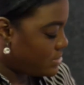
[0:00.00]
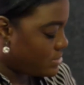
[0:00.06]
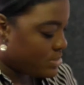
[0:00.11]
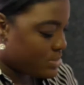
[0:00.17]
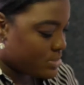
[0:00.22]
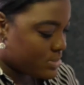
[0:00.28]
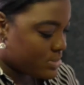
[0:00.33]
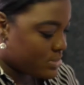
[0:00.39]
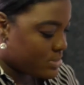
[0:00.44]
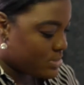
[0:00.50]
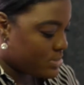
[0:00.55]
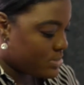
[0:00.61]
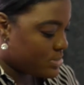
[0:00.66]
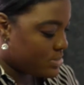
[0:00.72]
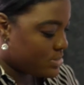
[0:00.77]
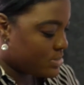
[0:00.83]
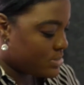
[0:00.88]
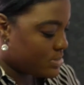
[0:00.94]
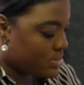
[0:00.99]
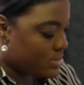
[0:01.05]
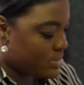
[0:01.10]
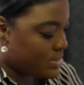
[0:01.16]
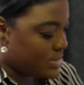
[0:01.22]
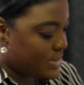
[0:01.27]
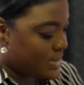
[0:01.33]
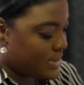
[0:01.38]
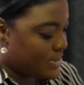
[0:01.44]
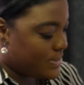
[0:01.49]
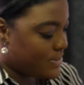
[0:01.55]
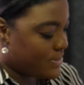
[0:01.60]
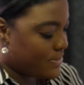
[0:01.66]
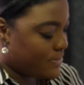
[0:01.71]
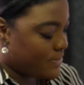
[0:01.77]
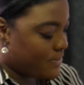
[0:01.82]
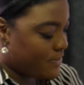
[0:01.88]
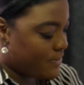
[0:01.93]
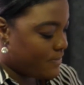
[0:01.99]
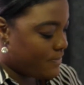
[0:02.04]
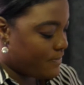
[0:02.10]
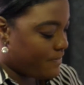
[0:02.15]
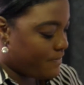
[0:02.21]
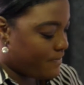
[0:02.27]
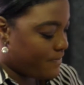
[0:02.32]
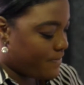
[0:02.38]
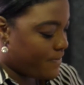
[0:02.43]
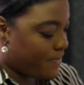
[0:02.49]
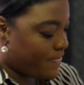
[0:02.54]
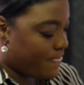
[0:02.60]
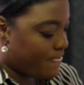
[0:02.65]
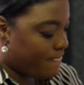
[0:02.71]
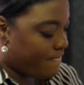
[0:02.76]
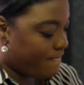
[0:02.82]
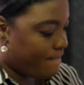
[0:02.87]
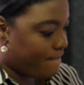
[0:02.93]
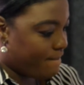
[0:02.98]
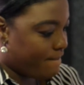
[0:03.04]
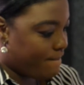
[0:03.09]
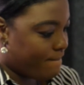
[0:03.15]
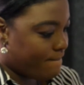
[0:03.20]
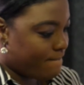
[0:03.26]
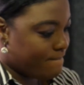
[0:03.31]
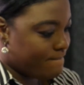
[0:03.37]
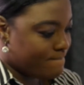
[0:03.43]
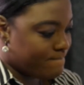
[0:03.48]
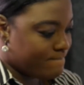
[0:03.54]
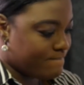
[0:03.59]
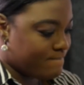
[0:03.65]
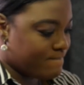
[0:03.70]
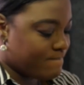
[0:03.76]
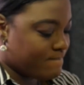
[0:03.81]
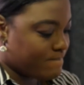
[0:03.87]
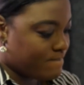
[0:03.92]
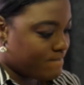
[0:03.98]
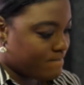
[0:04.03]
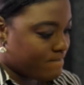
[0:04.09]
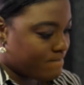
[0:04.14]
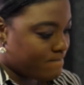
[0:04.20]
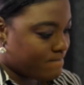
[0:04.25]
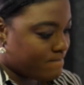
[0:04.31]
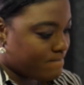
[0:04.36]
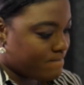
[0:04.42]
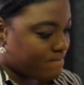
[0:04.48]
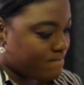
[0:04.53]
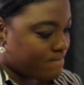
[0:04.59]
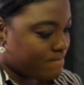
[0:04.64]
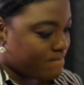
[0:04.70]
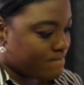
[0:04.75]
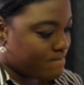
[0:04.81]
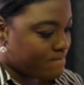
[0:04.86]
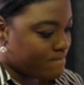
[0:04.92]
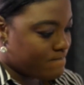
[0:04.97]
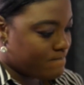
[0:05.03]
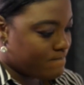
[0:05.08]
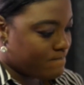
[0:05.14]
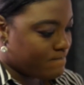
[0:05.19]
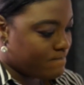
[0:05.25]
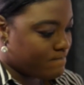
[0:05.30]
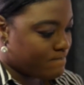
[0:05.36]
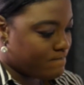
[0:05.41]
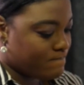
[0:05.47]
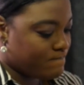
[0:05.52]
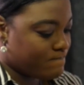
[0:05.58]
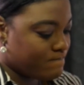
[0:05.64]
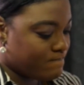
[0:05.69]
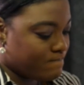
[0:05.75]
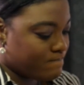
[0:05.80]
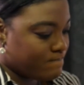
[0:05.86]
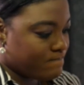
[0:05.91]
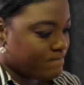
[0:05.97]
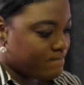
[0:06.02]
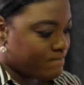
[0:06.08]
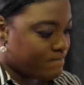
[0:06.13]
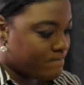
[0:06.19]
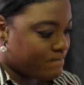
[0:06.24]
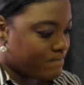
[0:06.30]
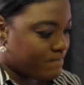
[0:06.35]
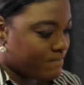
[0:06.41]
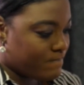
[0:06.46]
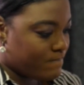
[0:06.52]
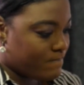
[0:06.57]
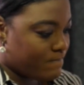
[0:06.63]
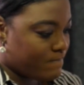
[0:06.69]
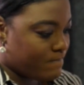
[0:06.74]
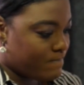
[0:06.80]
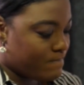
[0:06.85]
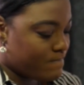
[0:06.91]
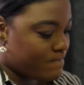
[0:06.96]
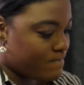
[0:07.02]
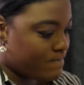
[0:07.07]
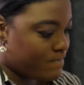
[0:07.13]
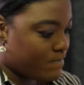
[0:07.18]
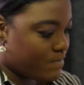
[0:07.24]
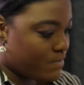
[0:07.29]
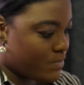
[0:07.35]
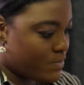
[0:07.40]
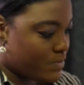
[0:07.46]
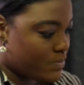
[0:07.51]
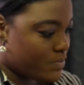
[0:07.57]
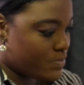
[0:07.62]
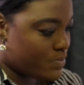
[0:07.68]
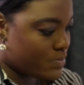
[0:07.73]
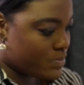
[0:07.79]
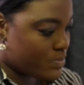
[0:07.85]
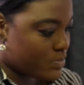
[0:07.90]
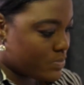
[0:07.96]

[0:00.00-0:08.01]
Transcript: [no speech]